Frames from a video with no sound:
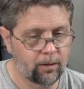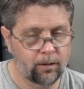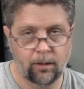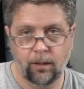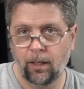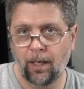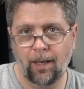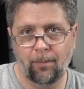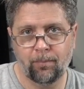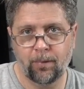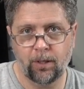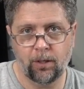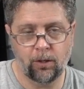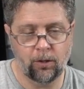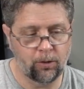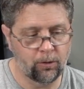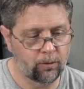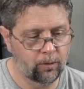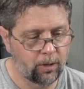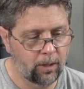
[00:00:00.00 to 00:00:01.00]
Up to
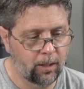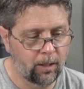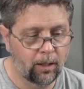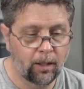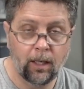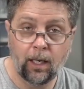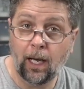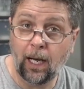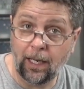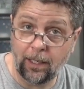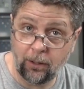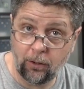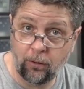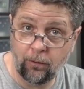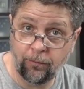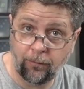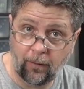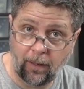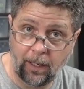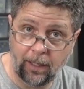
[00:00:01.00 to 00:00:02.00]
you. I do
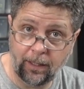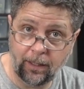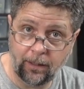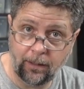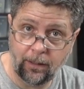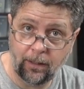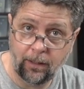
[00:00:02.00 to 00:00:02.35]
find